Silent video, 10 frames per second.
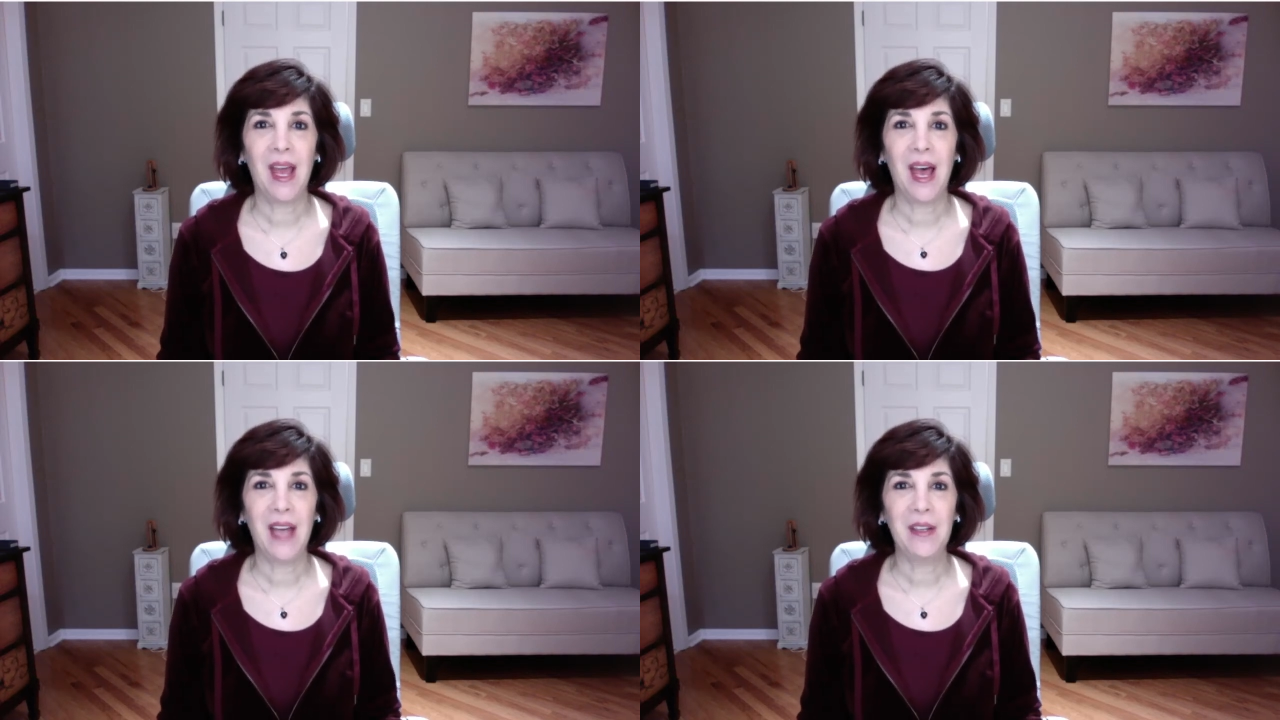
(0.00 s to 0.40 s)

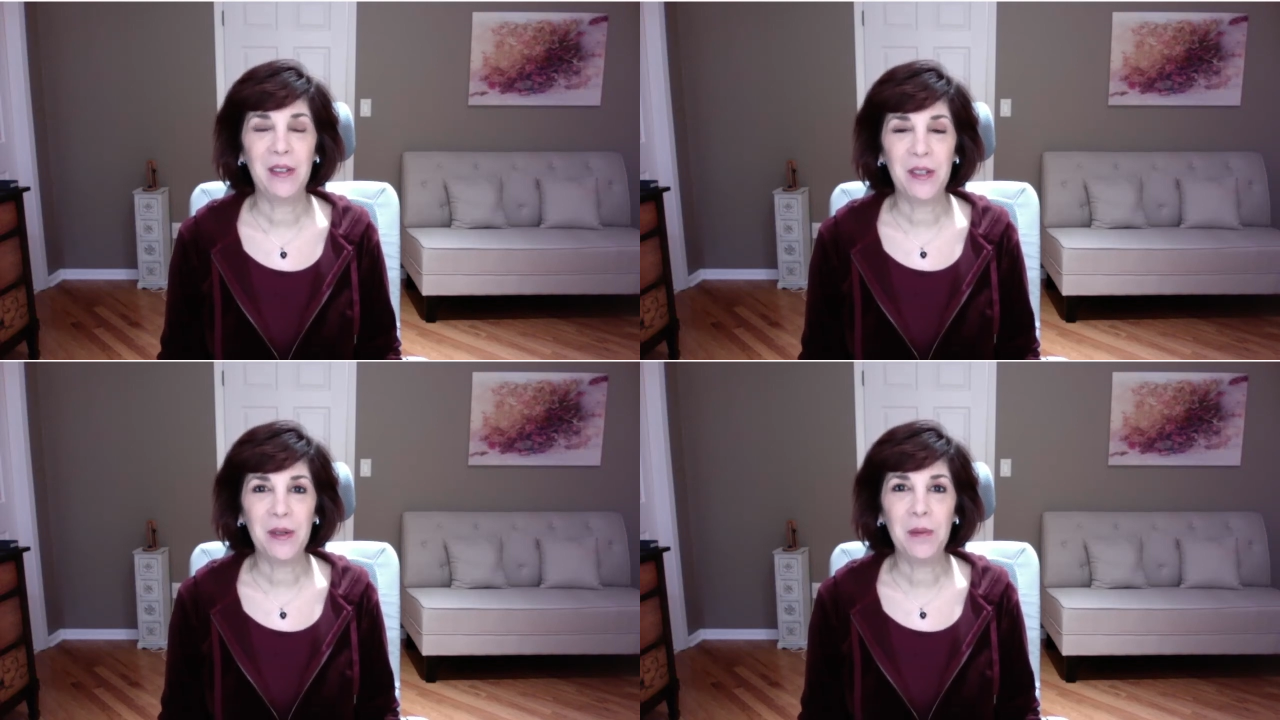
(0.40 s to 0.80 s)
I
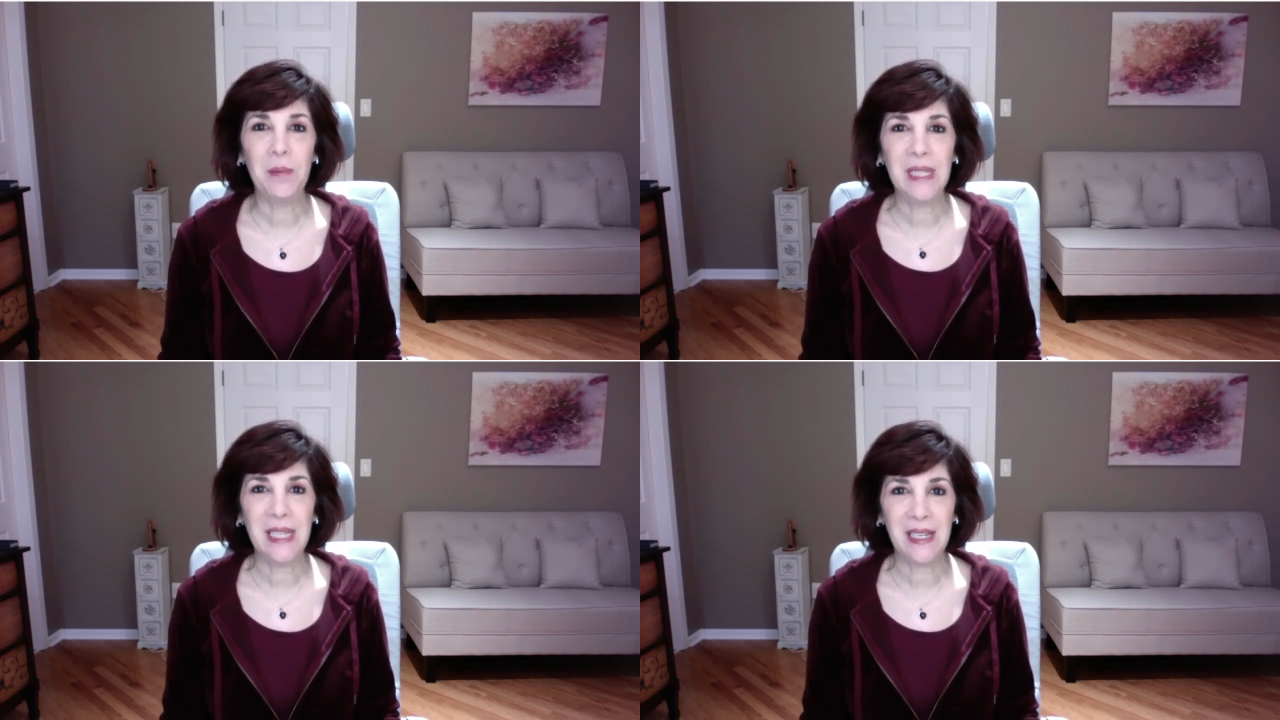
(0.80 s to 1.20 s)
do
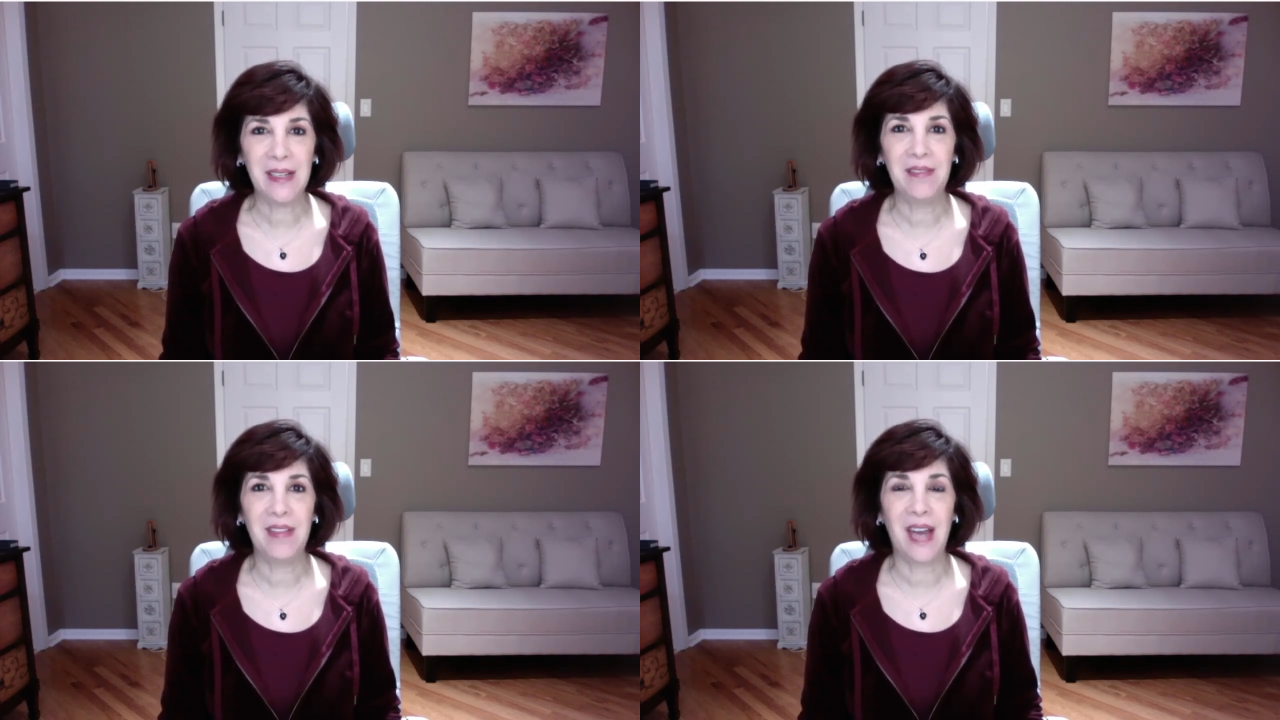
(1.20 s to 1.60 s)

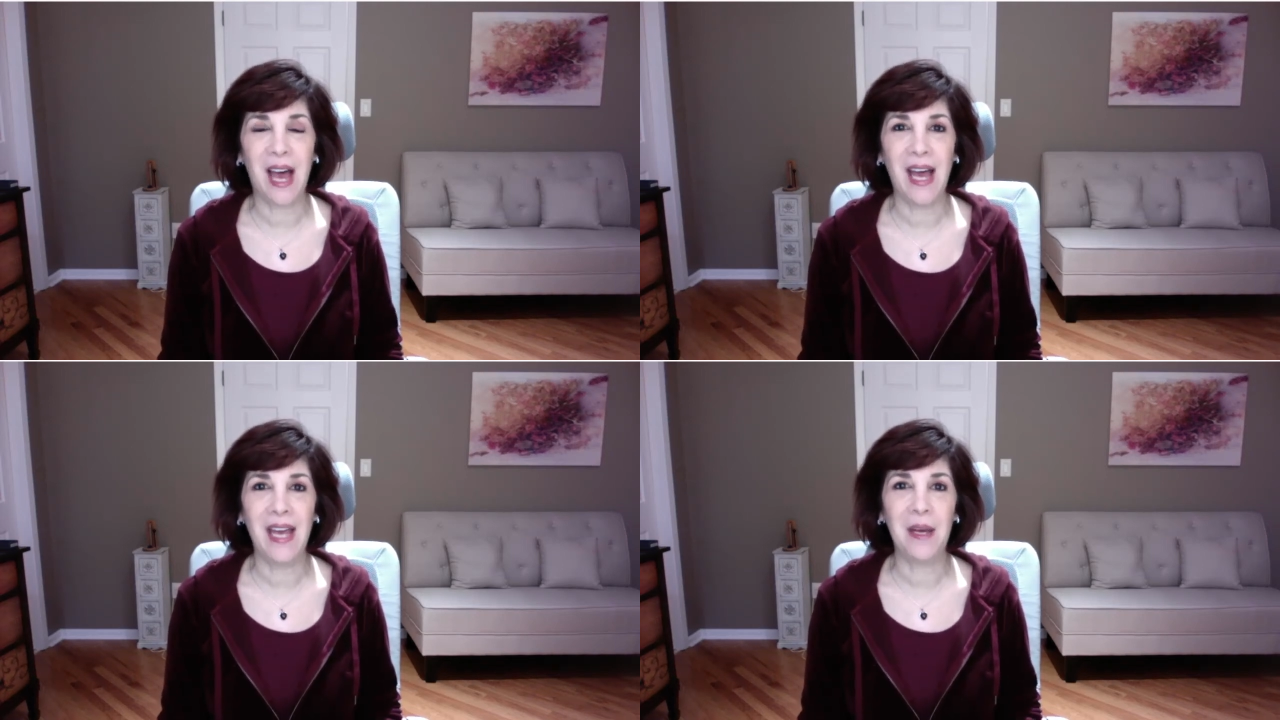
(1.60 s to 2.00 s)
believe that
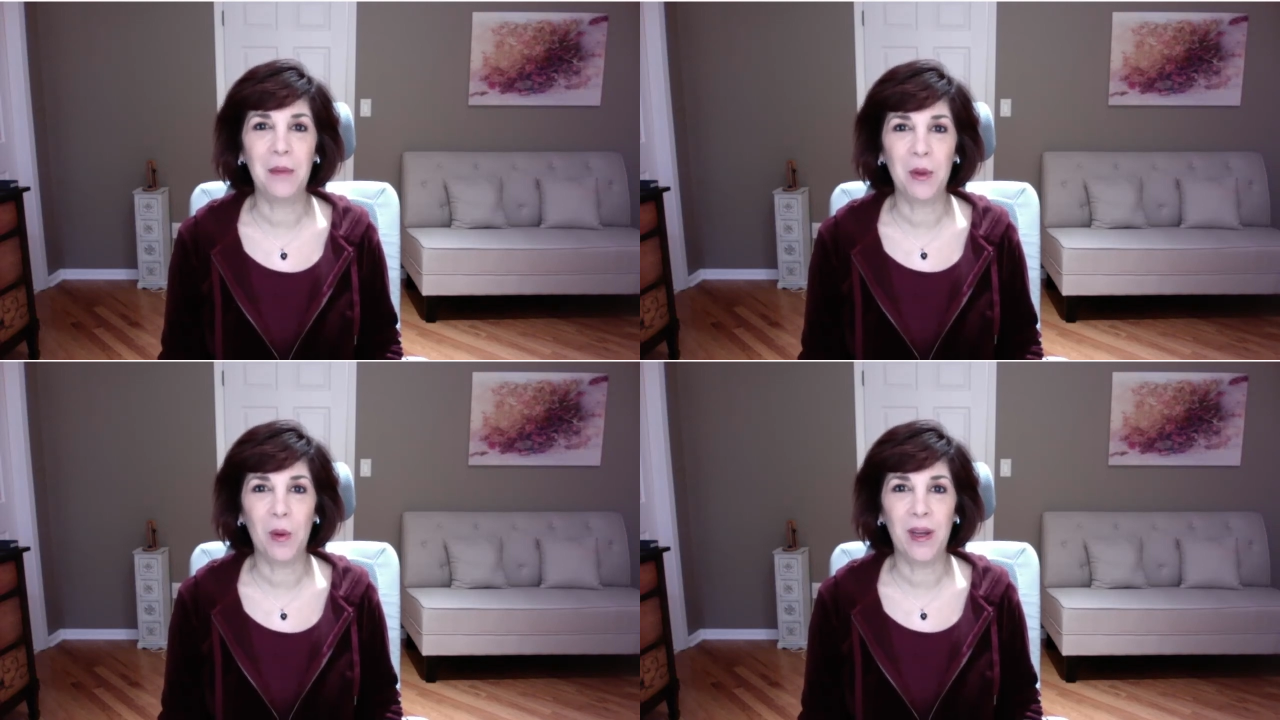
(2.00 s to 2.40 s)
I am
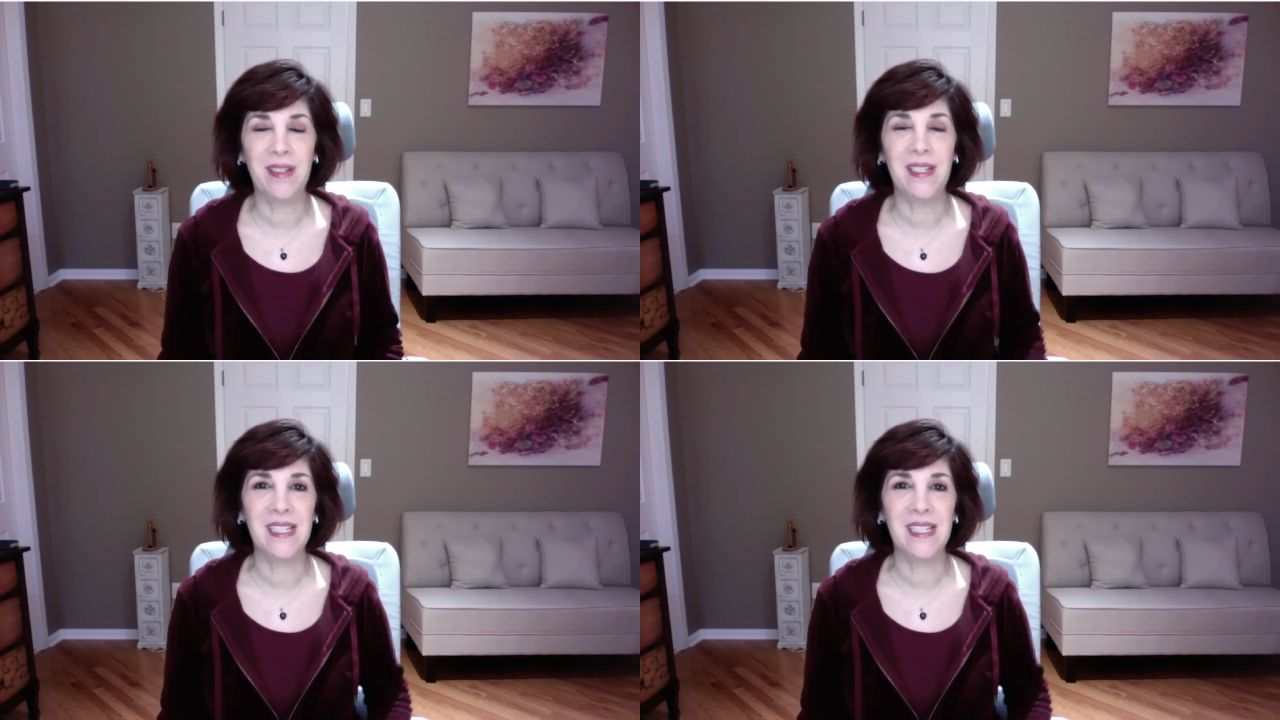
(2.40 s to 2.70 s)
the one to